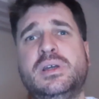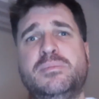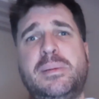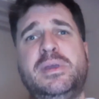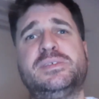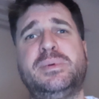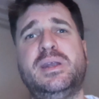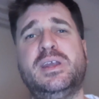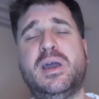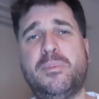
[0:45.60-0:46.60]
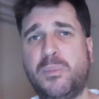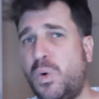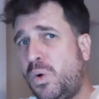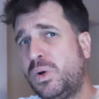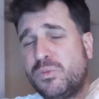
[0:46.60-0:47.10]
Maybe you spent
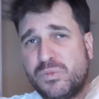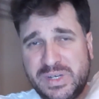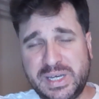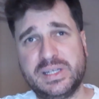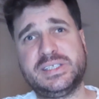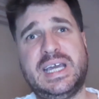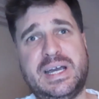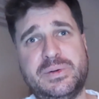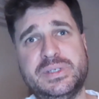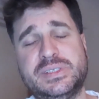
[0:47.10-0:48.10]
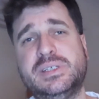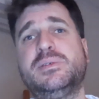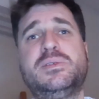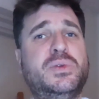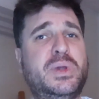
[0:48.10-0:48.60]
more ridiculous hours
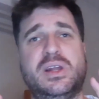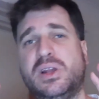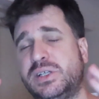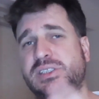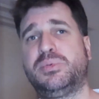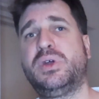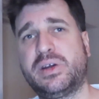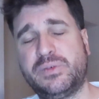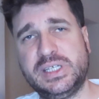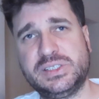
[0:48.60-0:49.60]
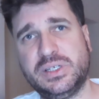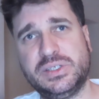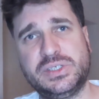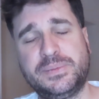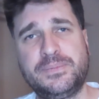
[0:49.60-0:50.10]
doing lots of product
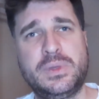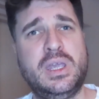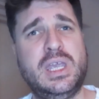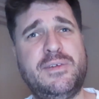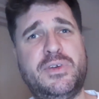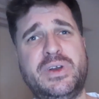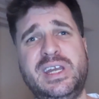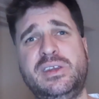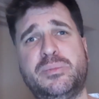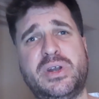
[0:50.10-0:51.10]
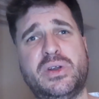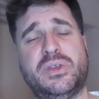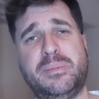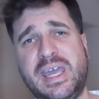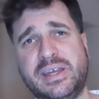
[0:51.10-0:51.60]
research. If you're in the print on
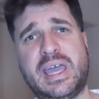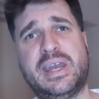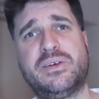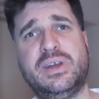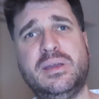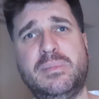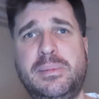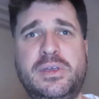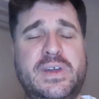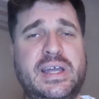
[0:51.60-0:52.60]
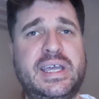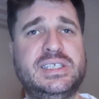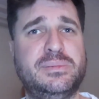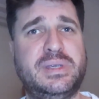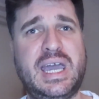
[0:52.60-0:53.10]
demand category, maybe you've outlaid
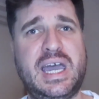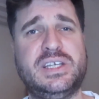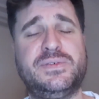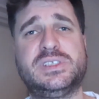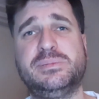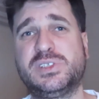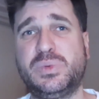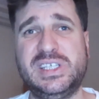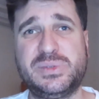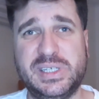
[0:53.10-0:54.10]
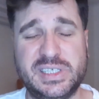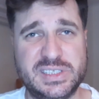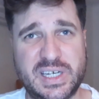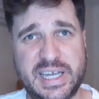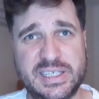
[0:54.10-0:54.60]
some cash for some sweet
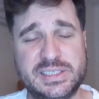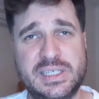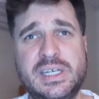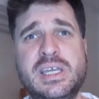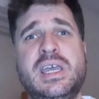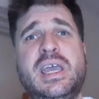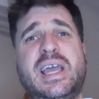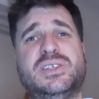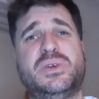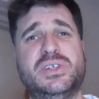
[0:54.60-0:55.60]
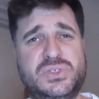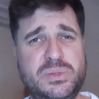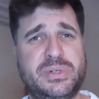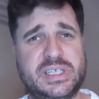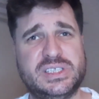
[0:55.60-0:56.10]
designs. And so you're
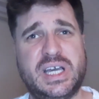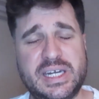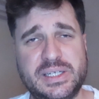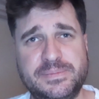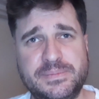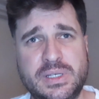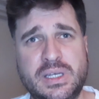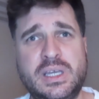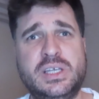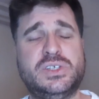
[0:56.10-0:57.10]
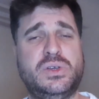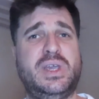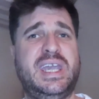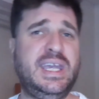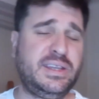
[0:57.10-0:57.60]
super excited. So you
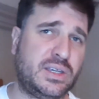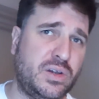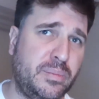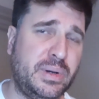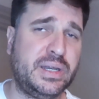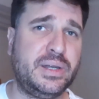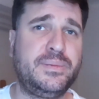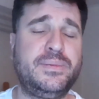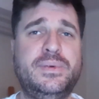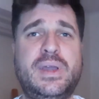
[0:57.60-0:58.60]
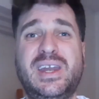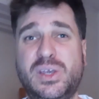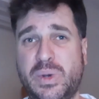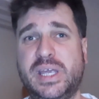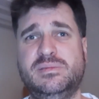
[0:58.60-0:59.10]
hit the go button and
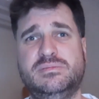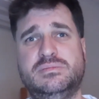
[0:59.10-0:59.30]
you wait.